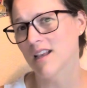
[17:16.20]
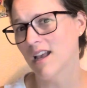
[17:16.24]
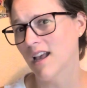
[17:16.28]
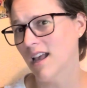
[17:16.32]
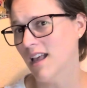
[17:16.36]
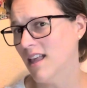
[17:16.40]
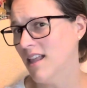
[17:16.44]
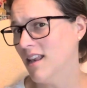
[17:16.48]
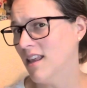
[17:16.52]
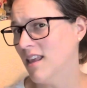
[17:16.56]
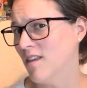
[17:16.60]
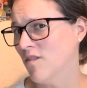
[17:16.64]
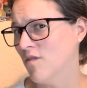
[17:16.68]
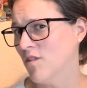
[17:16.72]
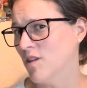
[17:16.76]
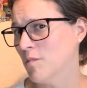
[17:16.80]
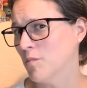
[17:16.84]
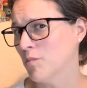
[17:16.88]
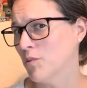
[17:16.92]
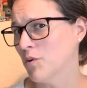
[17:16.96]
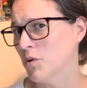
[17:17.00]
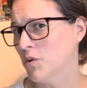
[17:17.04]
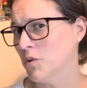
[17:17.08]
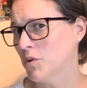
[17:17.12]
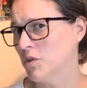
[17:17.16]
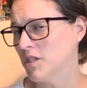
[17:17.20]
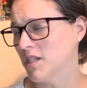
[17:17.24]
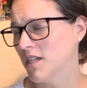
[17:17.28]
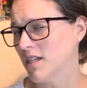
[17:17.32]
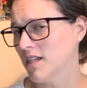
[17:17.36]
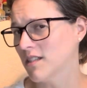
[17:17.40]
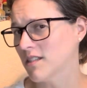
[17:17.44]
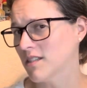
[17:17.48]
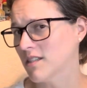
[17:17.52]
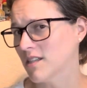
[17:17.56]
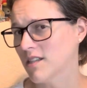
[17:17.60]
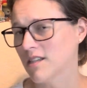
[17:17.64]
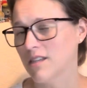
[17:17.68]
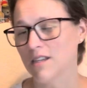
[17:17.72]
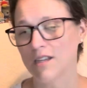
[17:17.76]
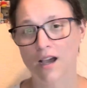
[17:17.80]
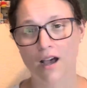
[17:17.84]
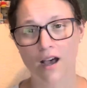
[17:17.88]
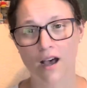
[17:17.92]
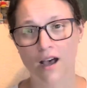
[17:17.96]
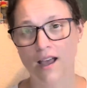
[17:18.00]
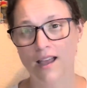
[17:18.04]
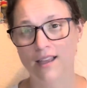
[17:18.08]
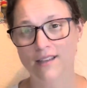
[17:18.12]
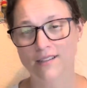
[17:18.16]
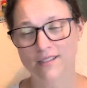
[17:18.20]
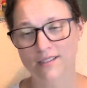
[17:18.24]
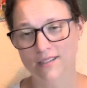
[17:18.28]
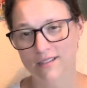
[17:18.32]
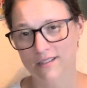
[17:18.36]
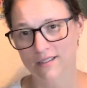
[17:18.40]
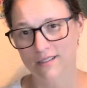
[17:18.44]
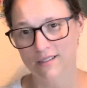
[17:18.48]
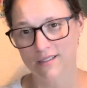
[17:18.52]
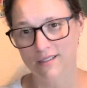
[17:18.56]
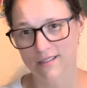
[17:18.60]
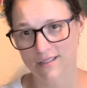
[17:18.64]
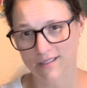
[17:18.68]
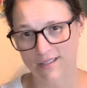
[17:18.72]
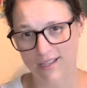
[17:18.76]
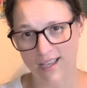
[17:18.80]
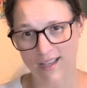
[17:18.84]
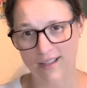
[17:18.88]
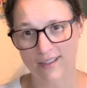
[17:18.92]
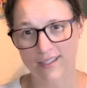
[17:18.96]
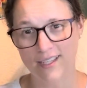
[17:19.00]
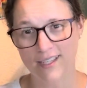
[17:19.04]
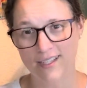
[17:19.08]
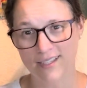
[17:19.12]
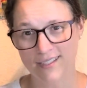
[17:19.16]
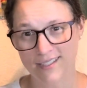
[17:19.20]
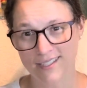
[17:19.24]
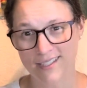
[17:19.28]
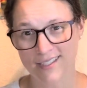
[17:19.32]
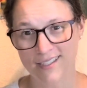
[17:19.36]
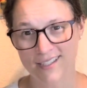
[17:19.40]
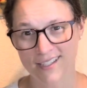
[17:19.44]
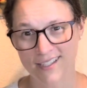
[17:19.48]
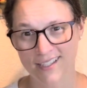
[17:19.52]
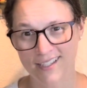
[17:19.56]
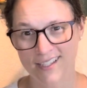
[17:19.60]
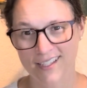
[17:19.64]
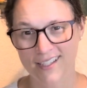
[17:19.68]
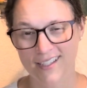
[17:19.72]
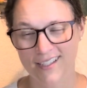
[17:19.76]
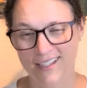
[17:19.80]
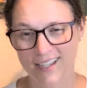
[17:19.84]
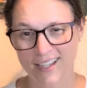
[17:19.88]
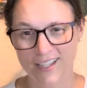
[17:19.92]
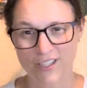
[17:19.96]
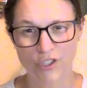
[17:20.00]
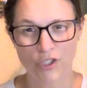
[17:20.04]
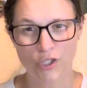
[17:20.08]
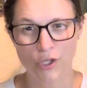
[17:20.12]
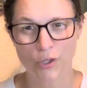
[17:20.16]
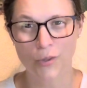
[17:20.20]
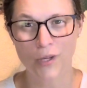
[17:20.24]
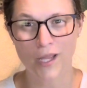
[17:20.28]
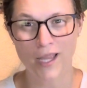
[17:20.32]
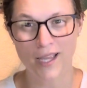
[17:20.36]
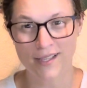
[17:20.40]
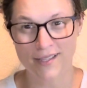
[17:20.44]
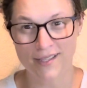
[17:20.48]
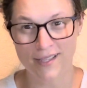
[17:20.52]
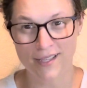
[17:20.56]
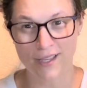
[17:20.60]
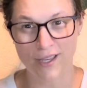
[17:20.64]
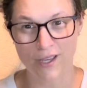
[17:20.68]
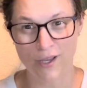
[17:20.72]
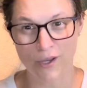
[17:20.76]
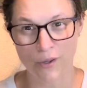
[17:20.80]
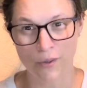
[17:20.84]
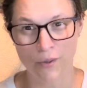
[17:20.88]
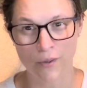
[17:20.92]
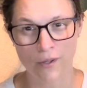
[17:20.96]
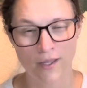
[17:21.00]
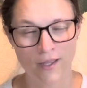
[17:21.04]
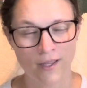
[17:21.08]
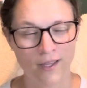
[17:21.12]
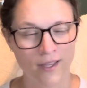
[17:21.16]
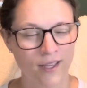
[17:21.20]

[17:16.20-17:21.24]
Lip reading: I had even pulled it to not sell it like 2 days ago.